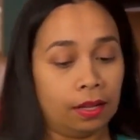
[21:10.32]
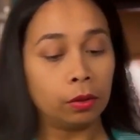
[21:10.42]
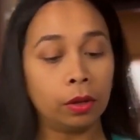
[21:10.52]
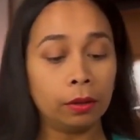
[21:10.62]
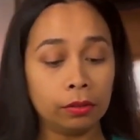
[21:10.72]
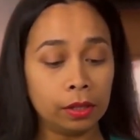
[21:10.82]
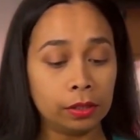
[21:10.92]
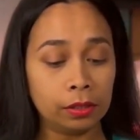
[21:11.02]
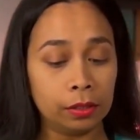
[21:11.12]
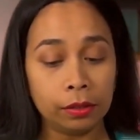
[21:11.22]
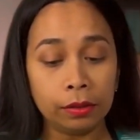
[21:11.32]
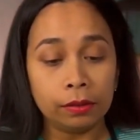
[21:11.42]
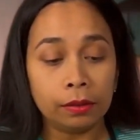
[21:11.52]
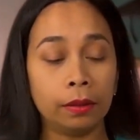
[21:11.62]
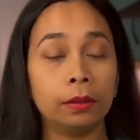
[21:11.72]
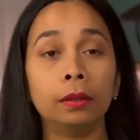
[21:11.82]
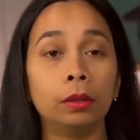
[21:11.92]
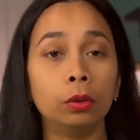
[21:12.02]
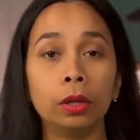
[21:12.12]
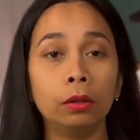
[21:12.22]
If you have this,
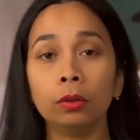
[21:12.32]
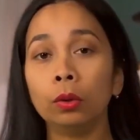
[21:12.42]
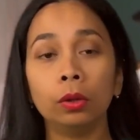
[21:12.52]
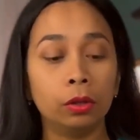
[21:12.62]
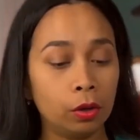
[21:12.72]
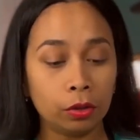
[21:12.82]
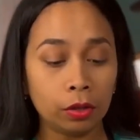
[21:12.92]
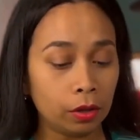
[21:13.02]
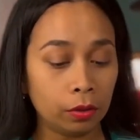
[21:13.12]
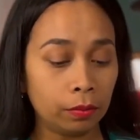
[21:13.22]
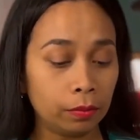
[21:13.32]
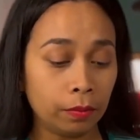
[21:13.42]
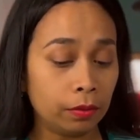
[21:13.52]
you can of course also,